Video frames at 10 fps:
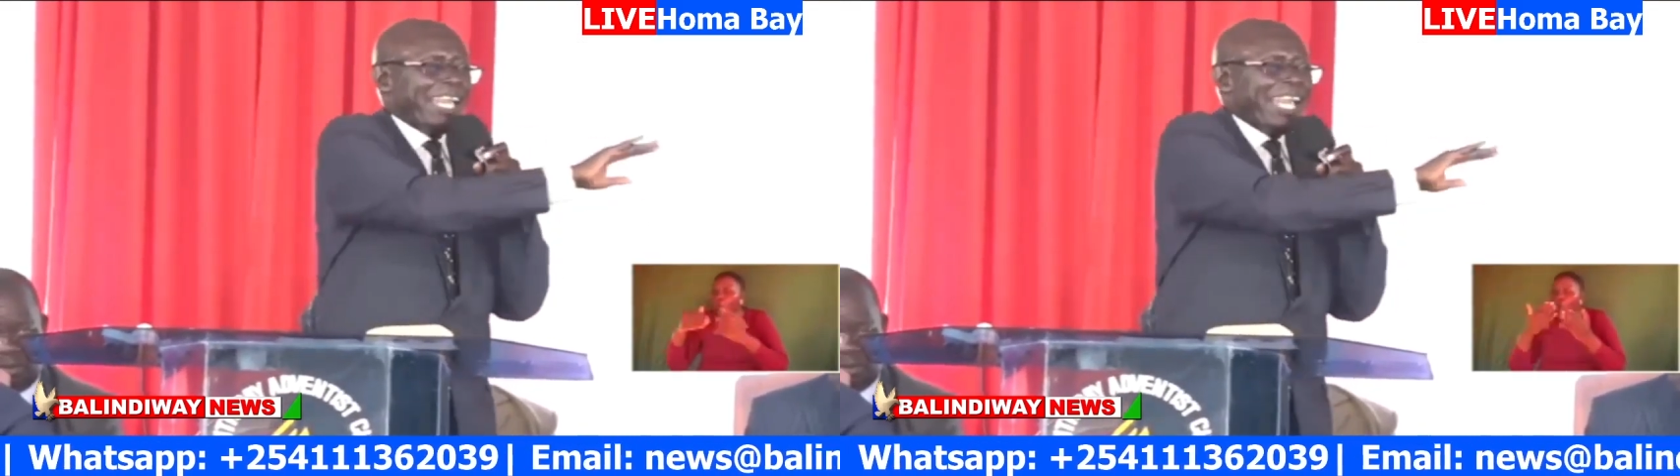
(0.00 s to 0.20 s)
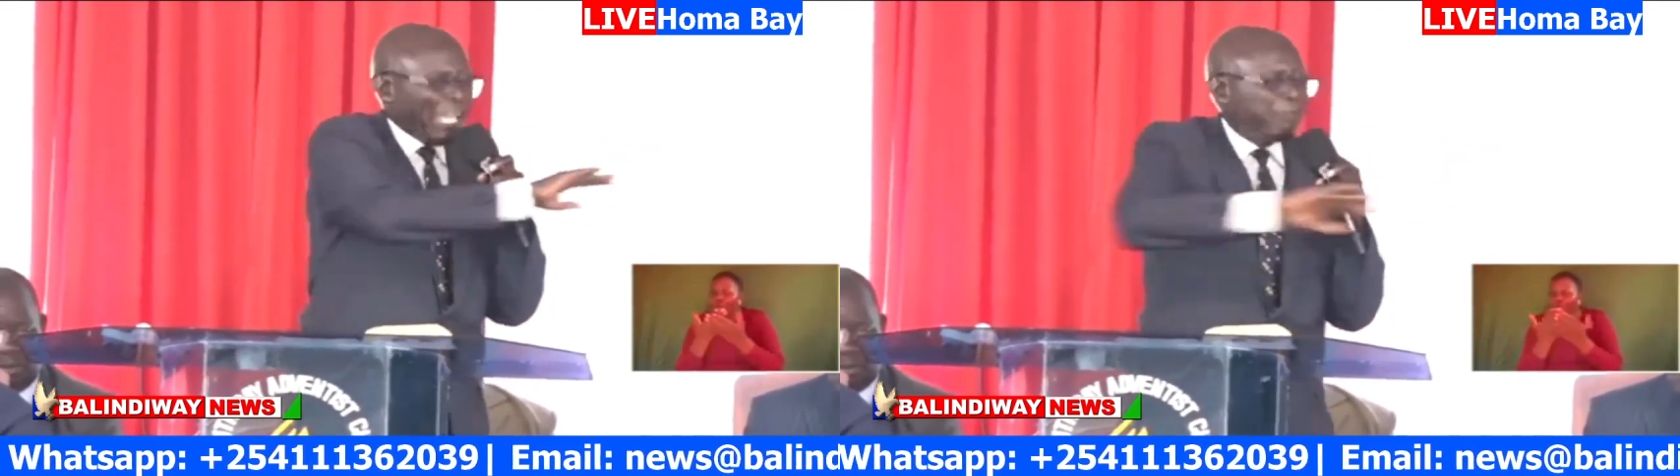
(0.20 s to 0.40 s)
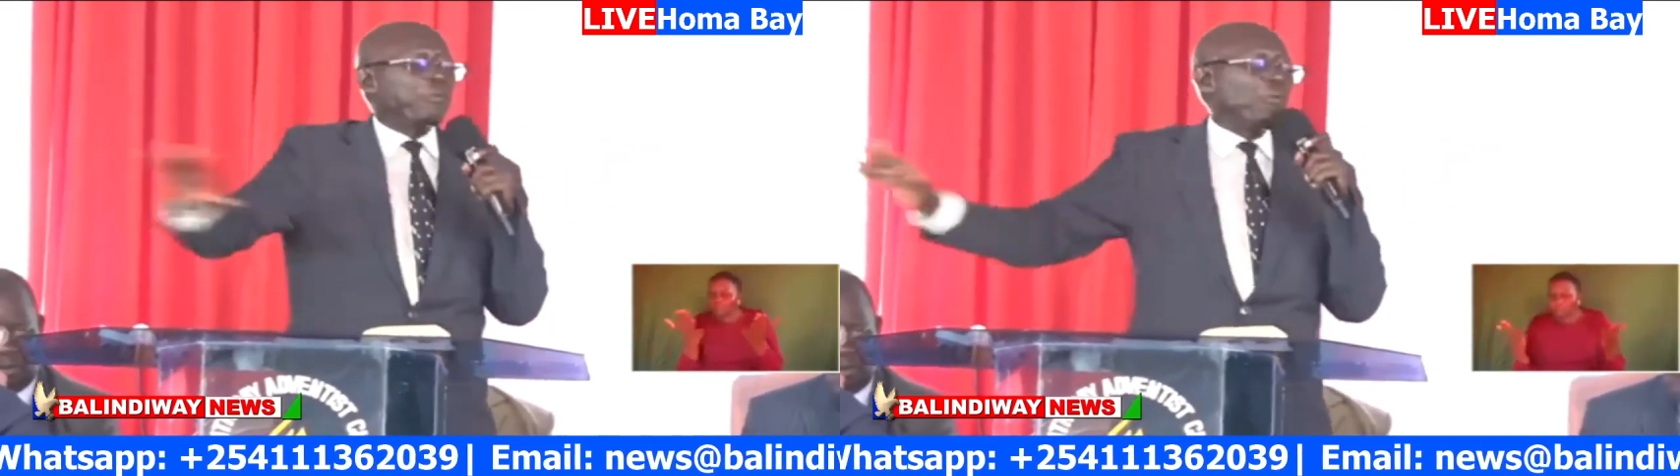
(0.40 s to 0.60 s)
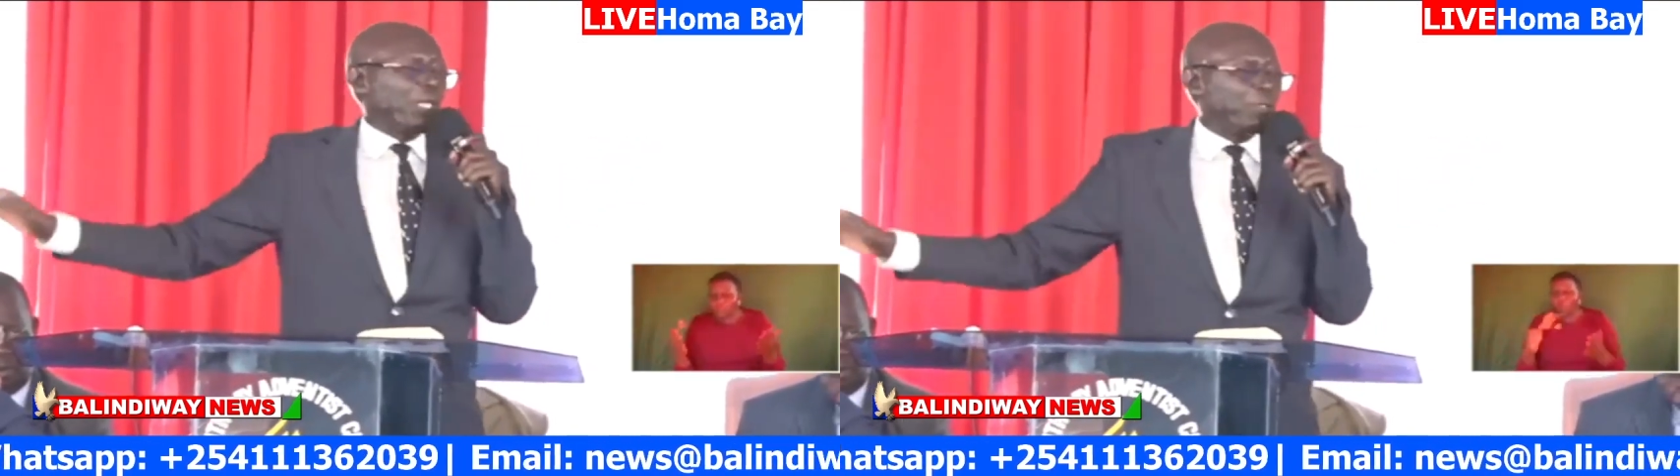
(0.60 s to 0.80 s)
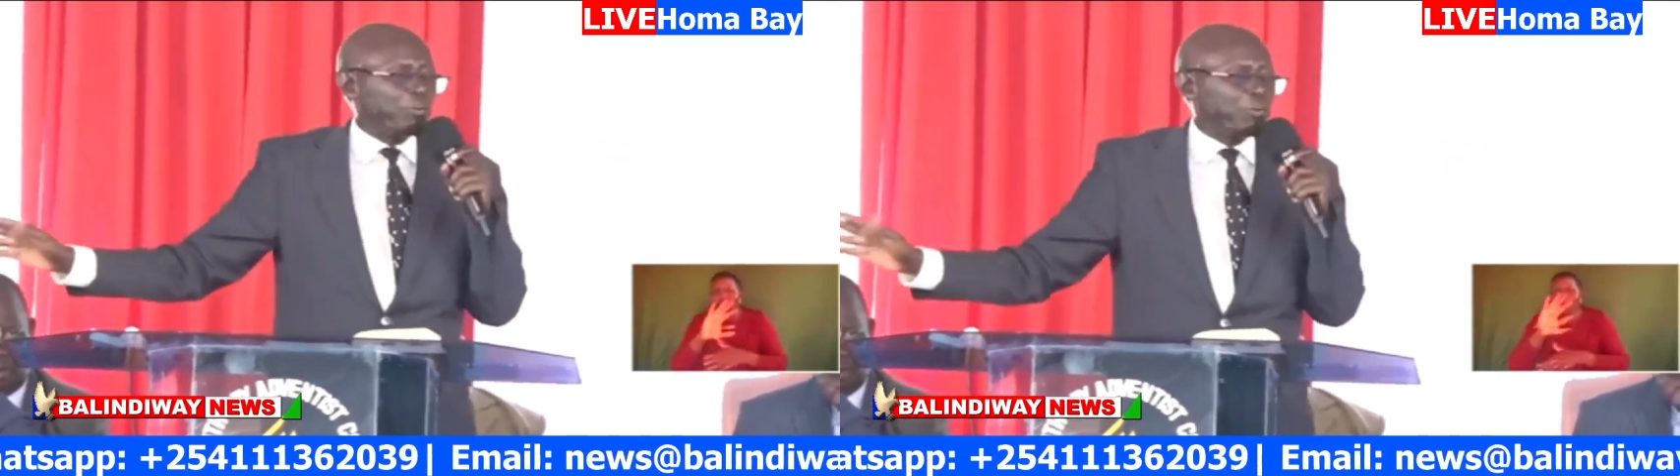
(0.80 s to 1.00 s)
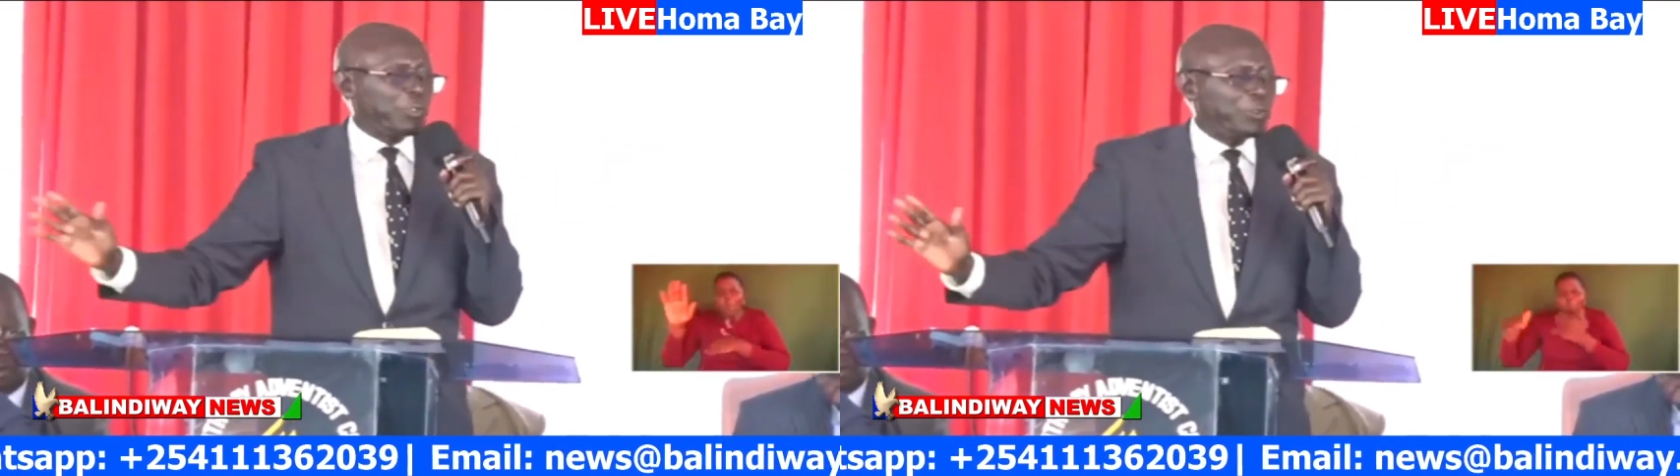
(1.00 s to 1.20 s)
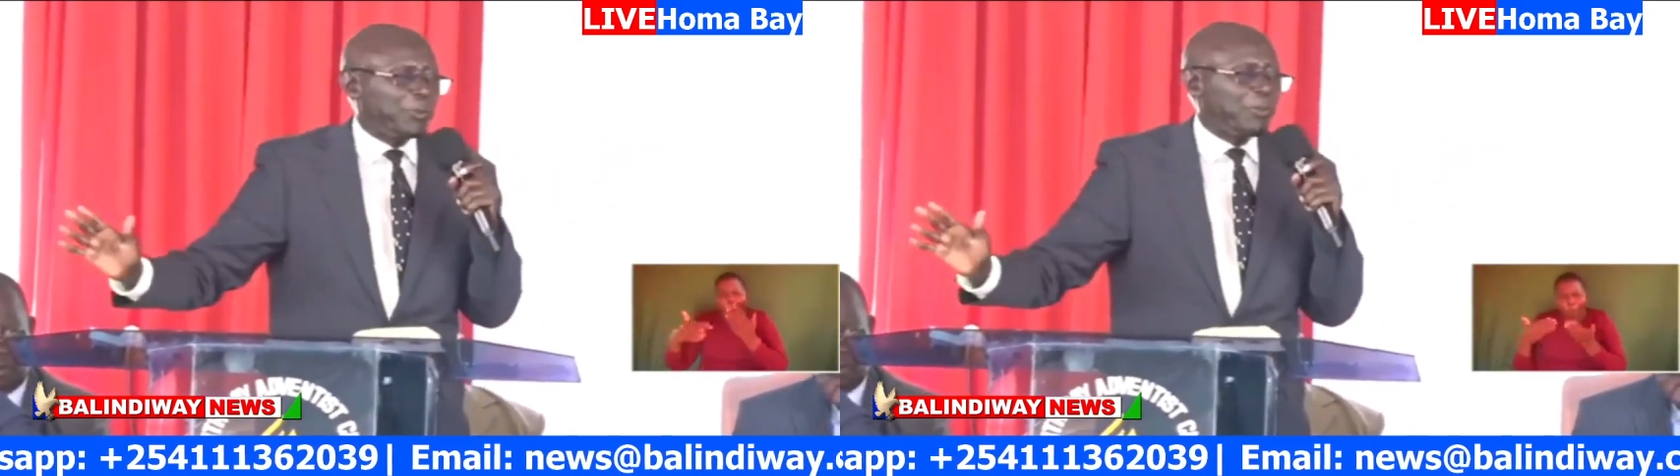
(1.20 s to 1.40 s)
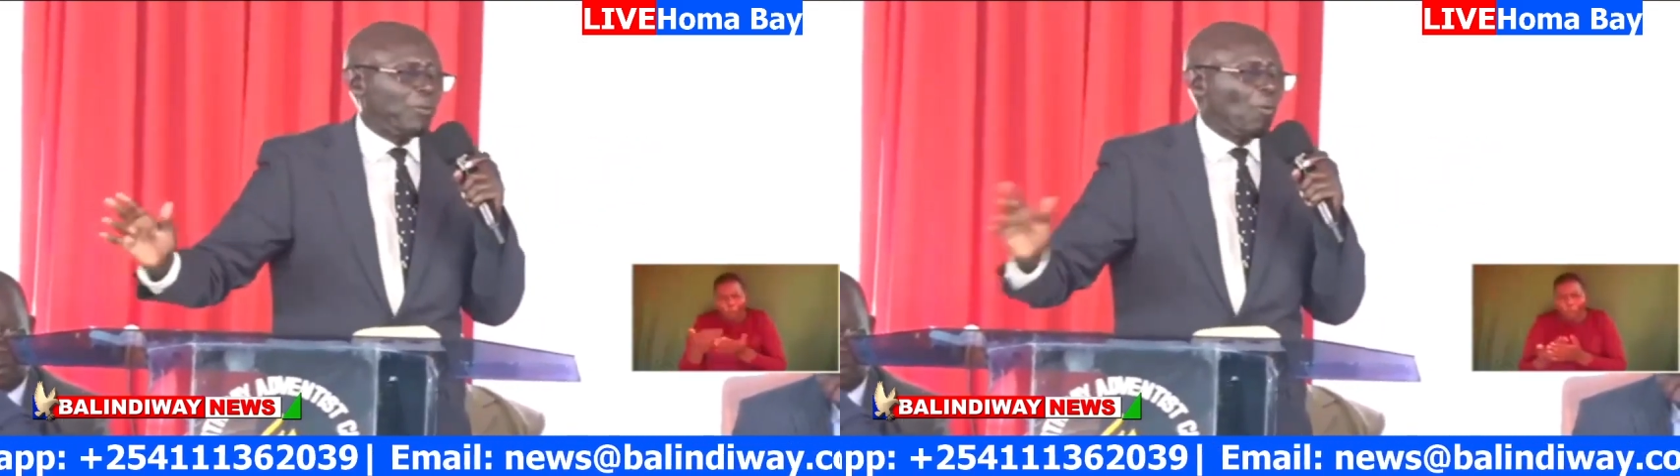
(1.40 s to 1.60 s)
every one of you.
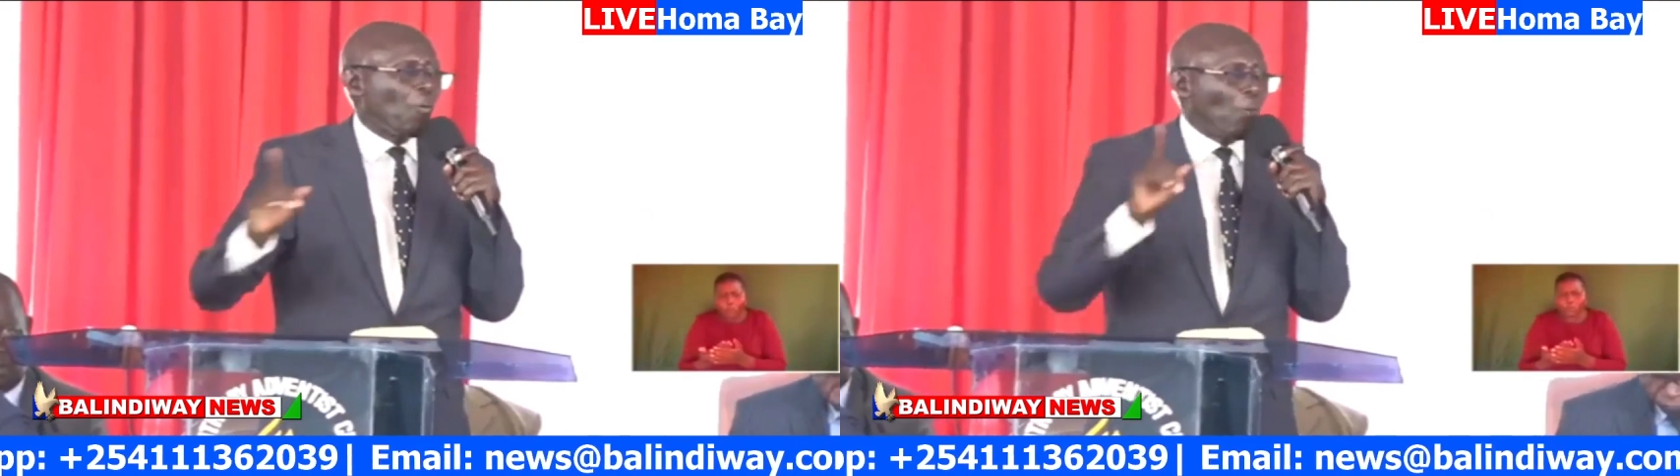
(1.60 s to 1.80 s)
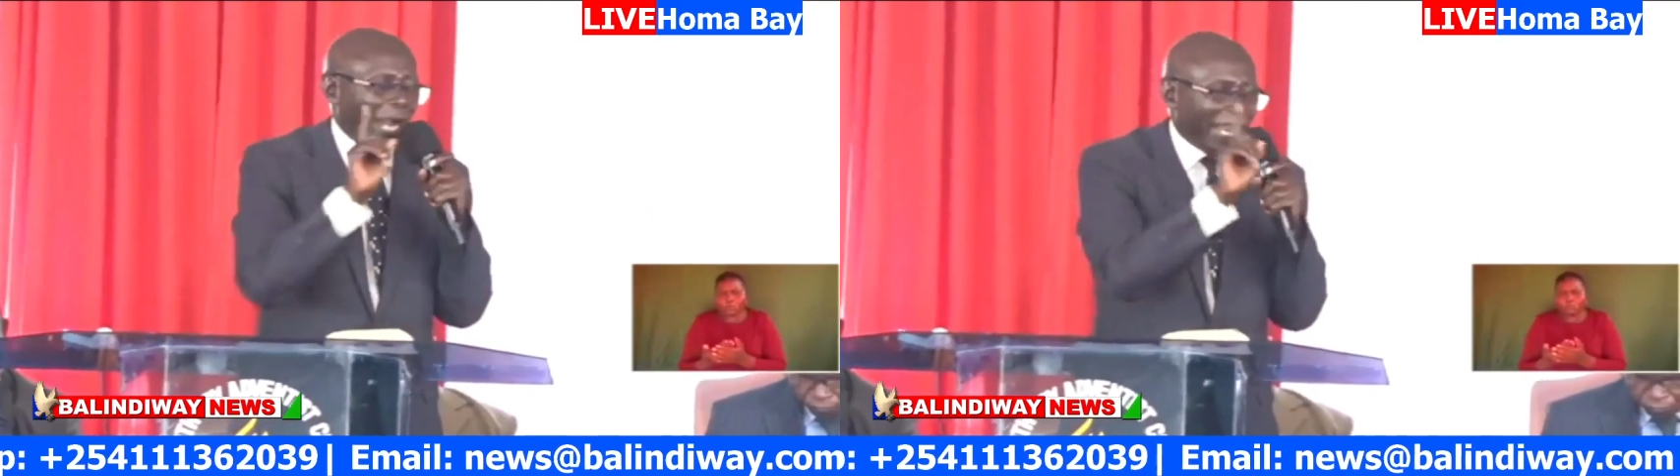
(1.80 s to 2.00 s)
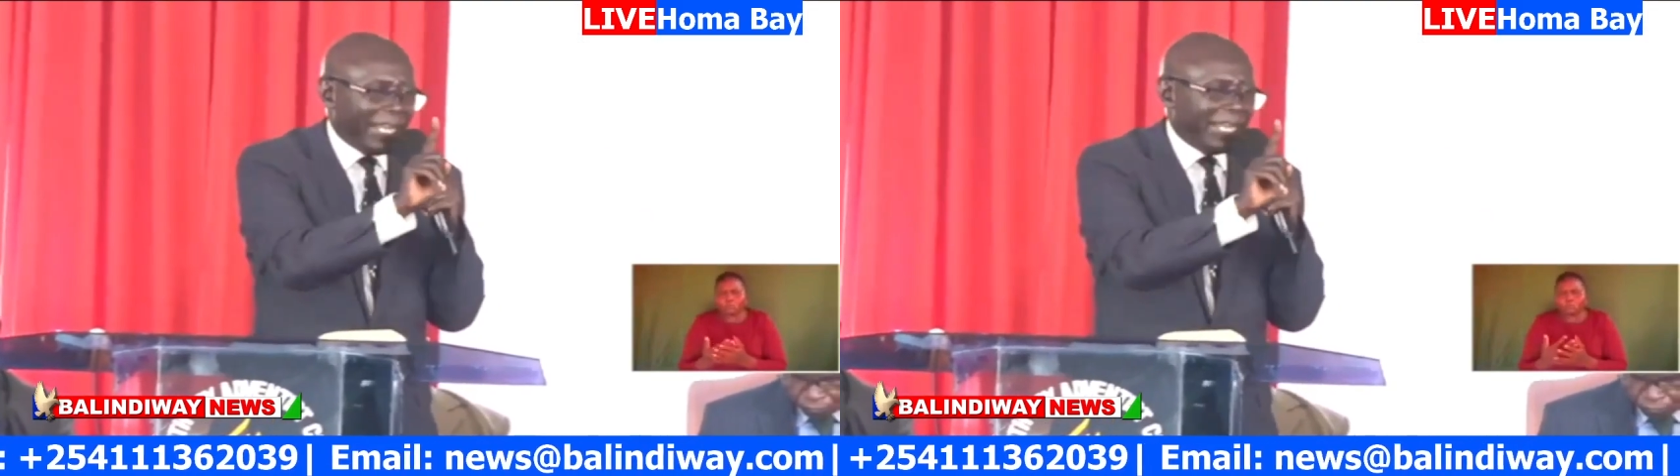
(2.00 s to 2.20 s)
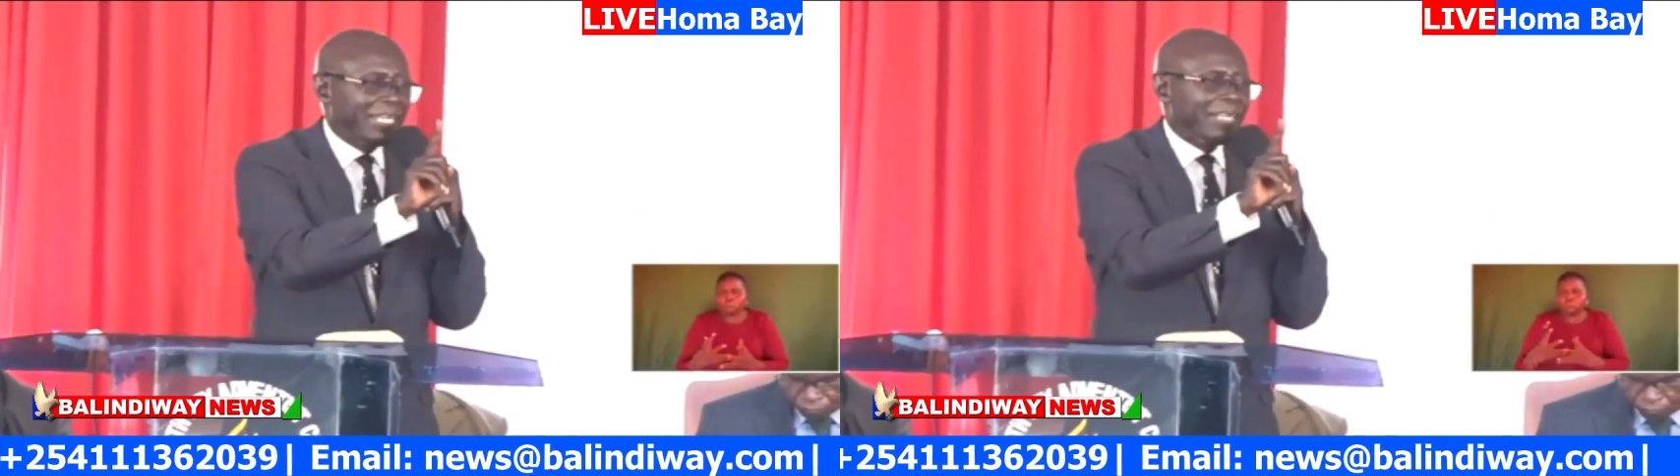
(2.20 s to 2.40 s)
Why?